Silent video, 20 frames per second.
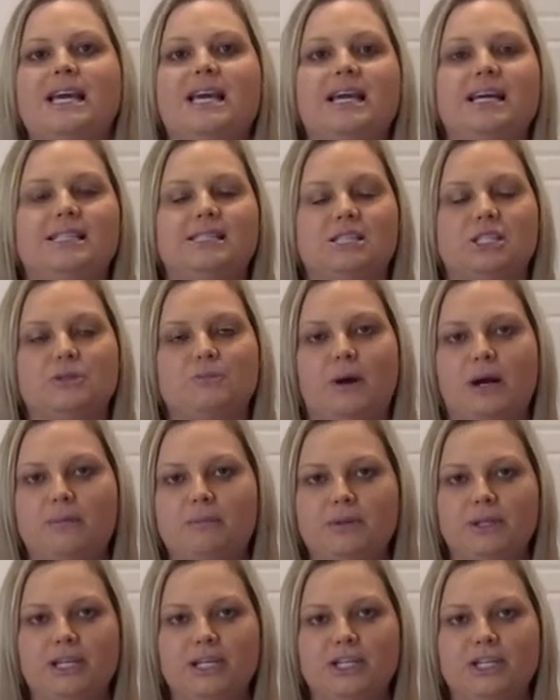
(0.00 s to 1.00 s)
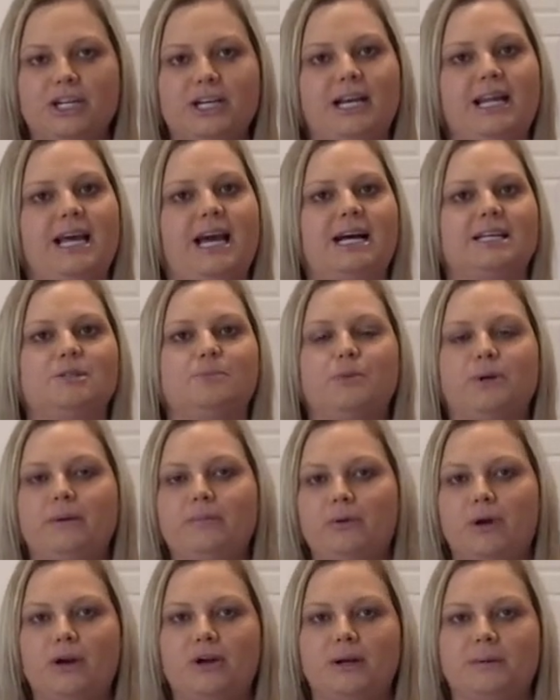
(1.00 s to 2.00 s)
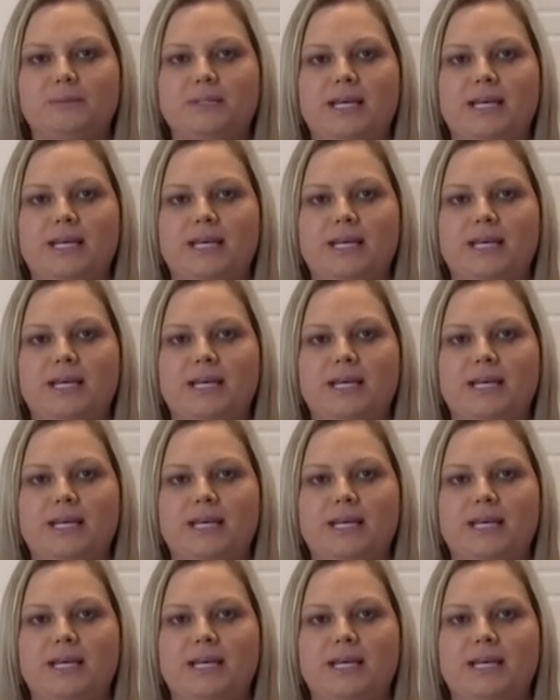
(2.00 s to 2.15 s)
It's a smart blender and it has pre-programmed